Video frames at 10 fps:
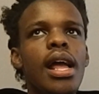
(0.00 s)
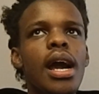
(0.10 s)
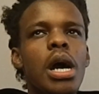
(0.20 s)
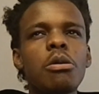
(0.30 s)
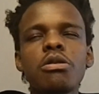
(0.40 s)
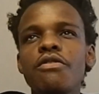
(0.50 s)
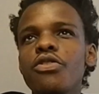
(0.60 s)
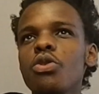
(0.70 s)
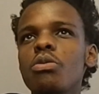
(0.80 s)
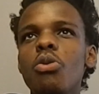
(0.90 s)
I would have
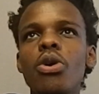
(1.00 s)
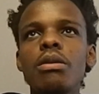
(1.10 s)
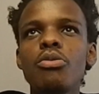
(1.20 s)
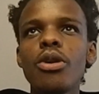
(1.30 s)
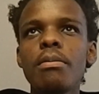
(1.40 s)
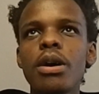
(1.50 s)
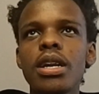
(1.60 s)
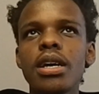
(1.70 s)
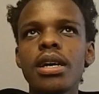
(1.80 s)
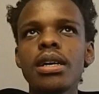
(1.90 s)
thought more and more
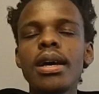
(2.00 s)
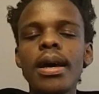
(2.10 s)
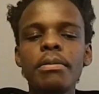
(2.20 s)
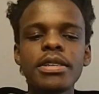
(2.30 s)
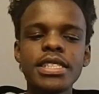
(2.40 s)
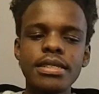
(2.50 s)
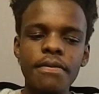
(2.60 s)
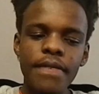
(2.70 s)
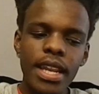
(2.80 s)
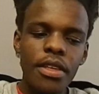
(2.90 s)
about her. Because the
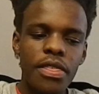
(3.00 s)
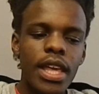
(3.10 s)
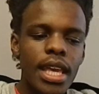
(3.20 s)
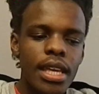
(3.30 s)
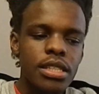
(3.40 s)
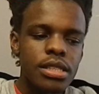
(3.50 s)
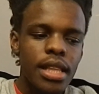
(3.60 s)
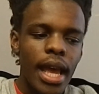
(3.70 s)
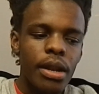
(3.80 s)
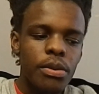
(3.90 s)
funny thing is
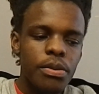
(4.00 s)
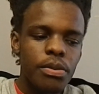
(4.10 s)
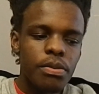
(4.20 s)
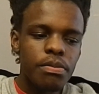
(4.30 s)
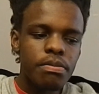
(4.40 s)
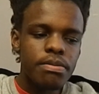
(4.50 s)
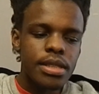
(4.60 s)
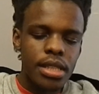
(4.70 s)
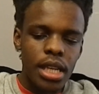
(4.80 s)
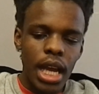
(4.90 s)
that
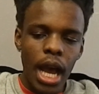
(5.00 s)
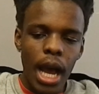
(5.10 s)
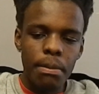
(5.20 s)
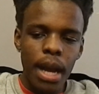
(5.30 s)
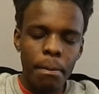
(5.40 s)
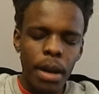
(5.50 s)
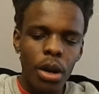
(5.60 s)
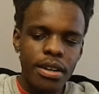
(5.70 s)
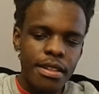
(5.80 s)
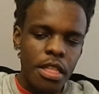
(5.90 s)

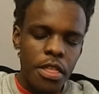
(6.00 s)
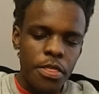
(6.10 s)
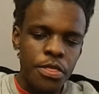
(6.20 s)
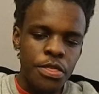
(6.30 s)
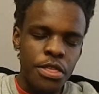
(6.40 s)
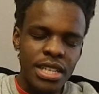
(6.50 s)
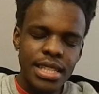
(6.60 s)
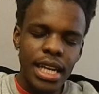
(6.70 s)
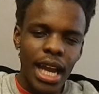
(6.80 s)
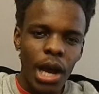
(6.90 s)
about this
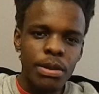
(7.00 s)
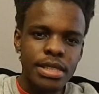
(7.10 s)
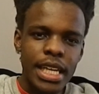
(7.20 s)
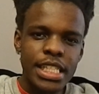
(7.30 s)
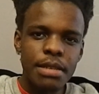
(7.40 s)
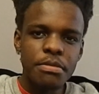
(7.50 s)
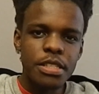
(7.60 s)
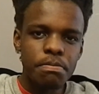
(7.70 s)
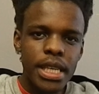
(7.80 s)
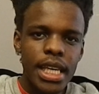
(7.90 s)
encounter, as
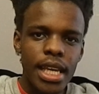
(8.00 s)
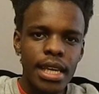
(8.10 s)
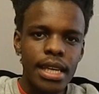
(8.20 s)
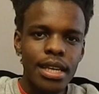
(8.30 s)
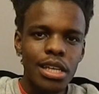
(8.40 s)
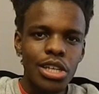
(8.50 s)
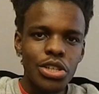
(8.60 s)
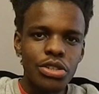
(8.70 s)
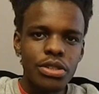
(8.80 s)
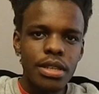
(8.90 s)
I'm speaking
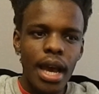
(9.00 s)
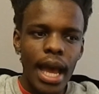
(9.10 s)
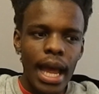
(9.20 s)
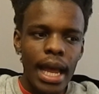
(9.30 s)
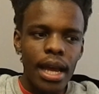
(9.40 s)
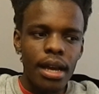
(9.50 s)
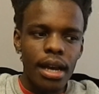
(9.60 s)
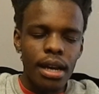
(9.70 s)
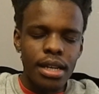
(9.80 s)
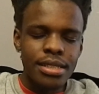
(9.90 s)

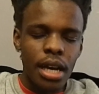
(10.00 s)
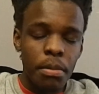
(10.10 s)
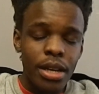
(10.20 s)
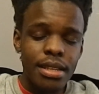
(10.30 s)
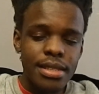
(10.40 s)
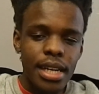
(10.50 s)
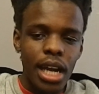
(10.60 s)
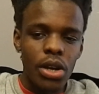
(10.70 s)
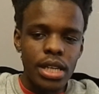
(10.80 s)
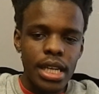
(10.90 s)
about this
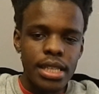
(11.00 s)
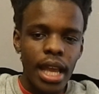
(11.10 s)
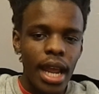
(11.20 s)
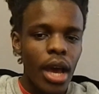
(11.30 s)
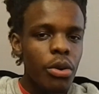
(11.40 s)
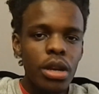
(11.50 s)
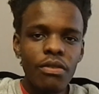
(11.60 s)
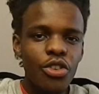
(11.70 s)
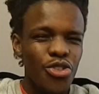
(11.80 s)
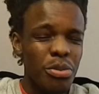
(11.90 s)
encounter, is that I don't even
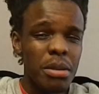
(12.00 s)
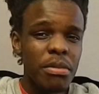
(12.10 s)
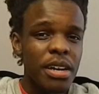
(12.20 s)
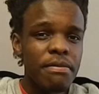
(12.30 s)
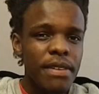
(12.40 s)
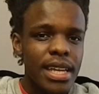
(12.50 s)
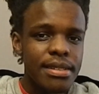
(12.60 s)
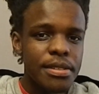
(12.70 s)
remember her face.